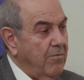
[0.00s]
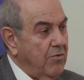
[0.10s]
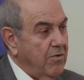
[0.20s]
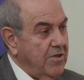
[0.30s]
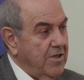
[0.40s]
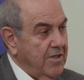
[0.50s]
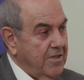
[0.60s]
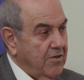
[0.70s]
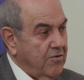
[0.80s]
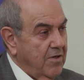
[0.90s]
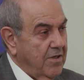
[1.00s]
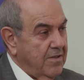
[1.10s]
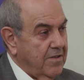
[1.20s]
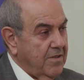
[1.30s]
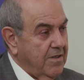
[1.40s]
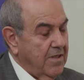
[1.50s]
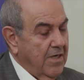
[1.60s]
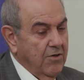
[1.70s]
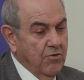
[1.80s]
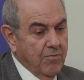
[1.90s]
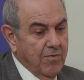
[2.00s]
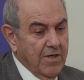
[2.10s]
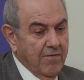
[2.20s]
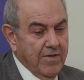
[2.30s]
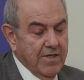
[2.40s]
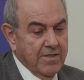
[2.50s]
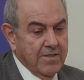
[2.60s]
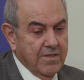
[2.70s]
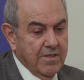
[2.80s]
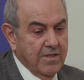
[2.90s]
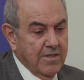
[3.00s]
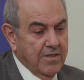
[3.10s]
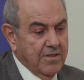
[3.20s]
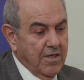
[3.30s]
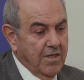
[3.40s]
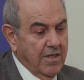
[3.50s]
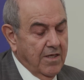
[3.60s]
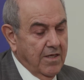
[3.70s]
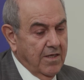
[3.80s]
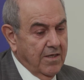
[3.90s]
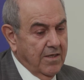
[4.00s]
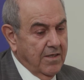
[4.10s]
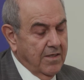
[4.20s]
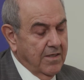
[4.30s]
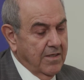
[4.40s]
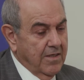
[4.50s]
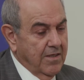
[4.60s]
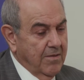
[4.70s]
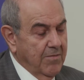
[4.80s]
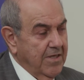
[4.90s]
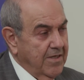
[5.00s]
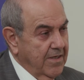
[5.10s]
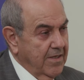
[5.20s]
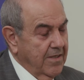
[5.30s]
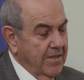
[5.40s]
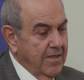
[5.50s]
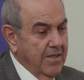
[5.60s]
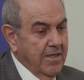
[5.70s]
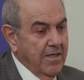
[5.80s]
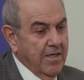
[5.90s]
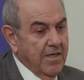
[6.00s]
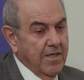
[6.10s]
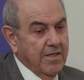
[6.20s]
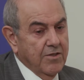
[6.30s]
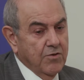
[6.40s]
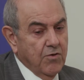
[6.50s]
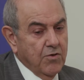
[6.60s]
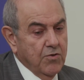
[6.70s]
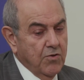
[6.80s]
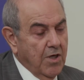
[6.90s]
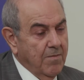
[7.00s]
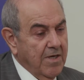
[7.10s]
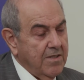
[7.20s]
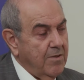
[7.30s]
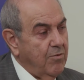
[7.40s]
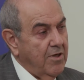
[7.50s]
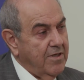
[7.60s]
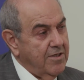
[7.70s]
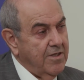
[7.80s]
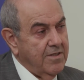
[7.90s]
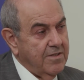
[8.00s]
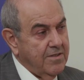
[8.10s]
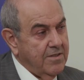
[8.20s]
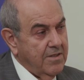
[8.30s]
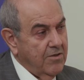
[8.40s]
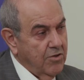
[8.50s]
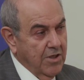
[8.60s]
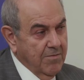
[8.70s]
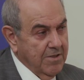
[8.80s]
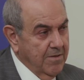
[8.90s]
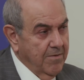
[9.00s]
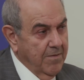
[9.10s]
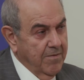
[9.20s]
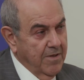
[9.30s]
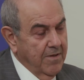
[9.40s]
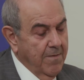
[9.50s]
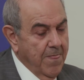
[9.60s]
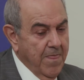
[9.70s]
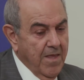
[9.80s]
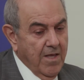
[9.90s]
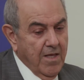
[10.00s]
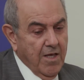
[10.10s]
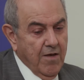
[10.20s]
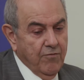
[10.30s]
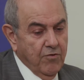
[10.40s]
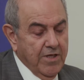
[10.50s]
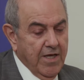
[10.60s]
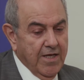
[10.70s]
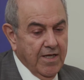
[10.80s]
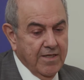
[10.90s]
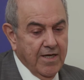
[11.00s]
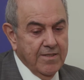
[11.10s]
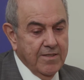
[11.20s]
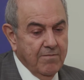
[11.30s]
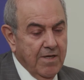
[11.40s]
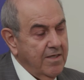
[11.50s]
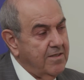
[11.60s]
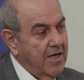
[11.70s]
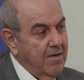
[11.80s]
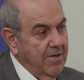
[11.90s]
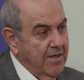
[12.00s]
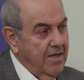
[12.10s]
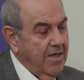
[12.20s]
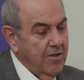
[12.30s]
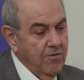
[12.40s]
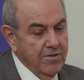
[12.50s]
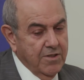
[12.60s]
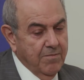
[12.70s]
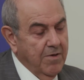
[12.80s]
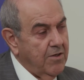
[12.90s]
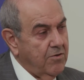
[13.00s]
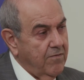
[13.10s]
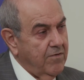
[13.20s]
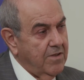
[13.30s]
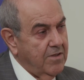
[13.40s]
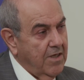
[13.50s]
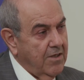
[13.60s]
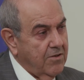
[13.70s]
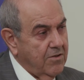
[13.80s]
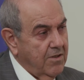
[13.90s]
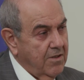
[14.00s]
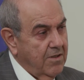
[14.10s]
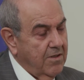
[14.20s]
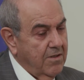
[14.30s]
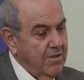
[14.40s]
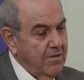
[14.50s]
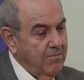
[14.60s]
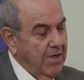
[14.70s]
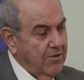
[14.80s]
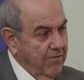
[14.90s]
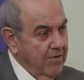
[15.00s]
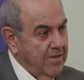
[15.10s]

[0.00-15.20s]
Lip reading: between Shias and Sunnis. I don't believe this. It's in the media. It is also amongst the politicians, not amongst the people. If you take at random any tribe in Iraq, you'll see part of it are part of the